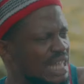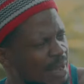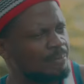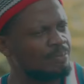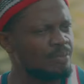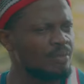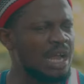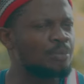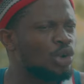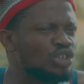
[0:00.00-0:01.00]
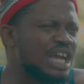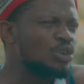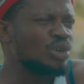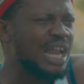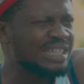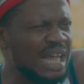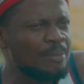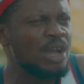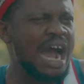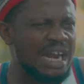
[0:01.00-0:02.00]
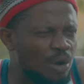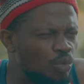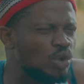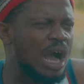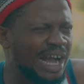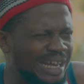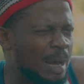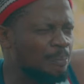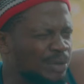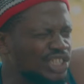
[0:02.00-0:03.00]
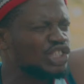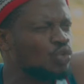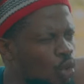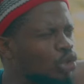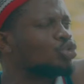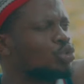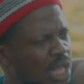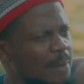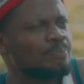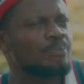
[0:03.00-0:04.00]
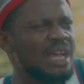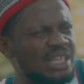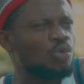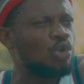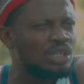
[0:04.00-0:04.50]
them. And because I look like them, and now I can now preach the word to them, and they will